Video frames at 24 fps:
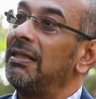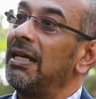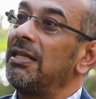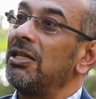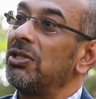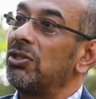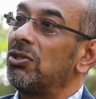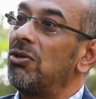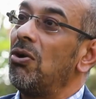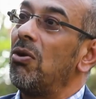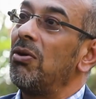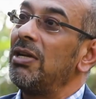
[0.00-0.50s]
that
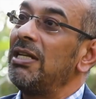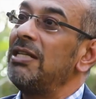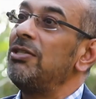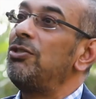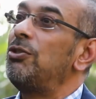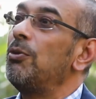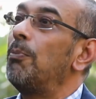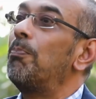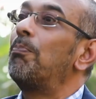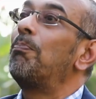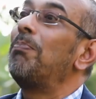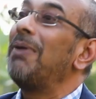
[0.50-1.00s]
has gone
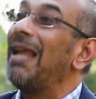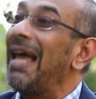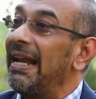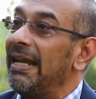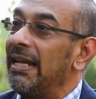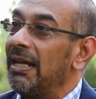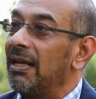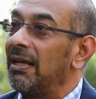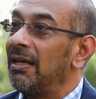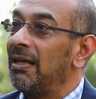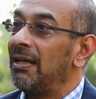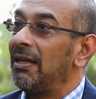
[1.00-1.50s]
into
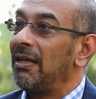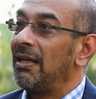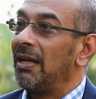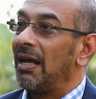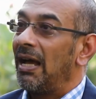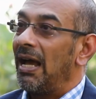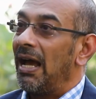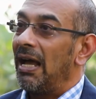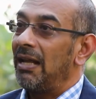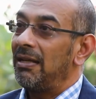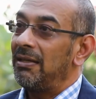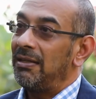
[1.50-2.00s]
planning
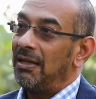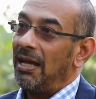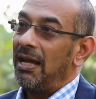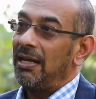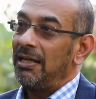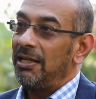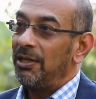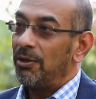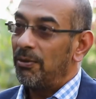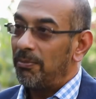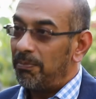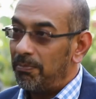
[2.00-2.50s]
and
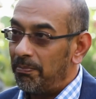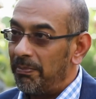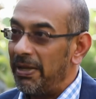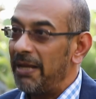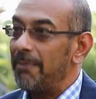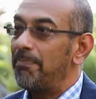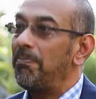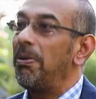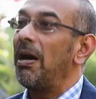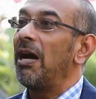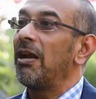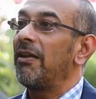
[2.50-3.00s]

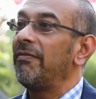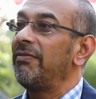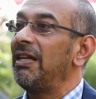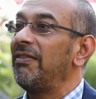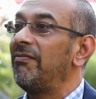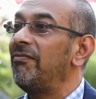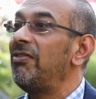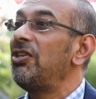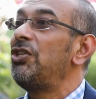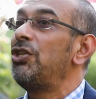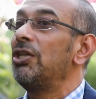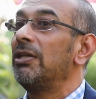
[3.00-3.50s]
being part of
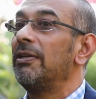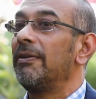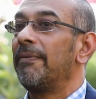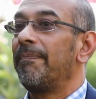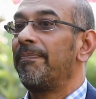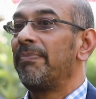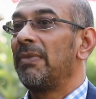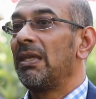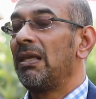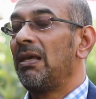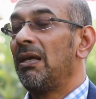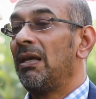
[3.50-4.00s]
that vision.
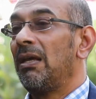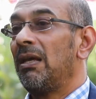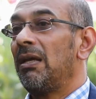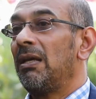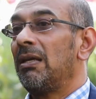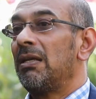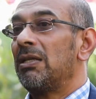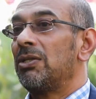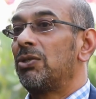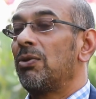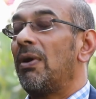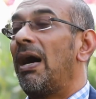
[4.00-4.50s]

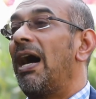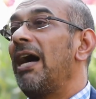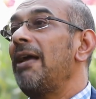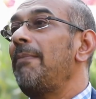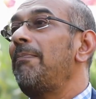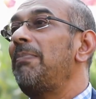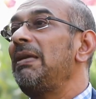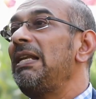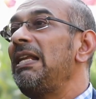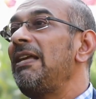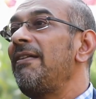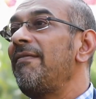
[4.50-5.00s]
So I
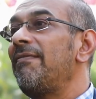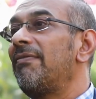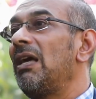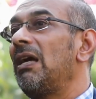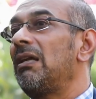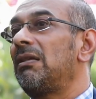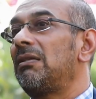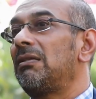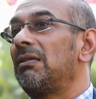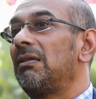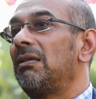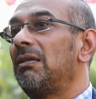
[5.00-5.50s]
believe
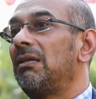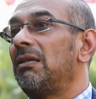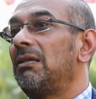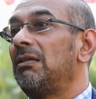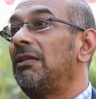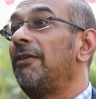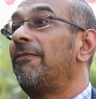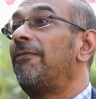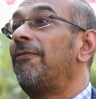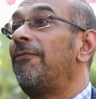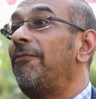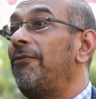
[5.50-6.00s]
that
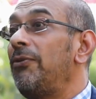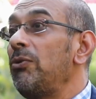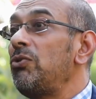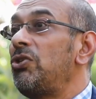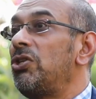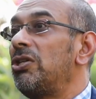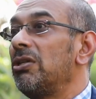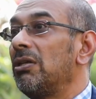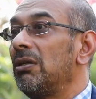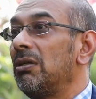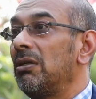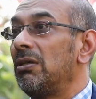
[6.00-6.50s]
the
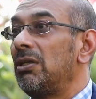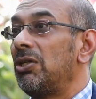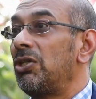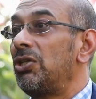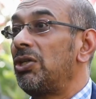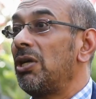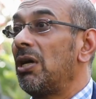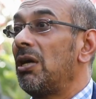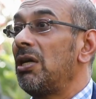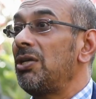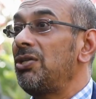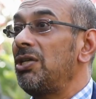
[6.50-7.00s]
future,
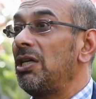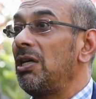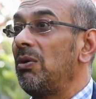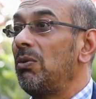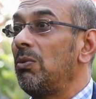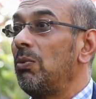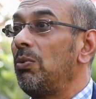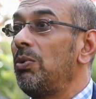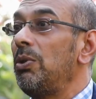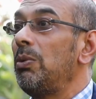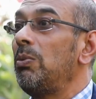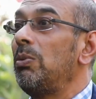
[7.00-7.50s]

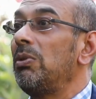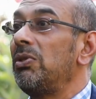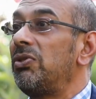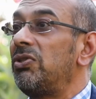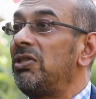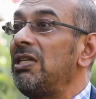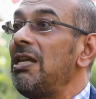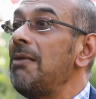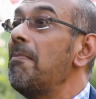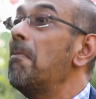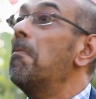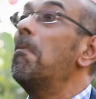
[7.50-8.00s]
Sharjah, we will
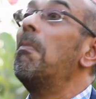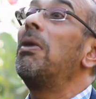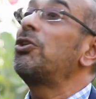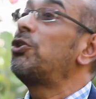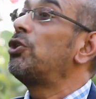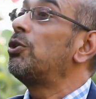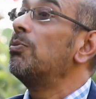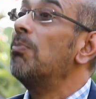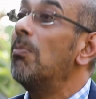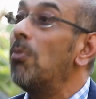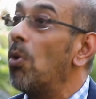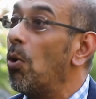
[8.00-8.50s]
see
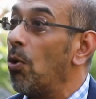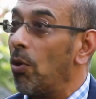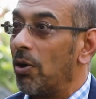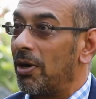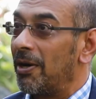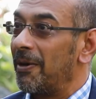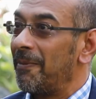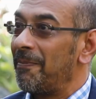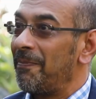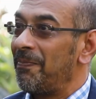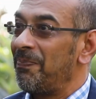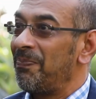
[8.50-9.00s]
much more.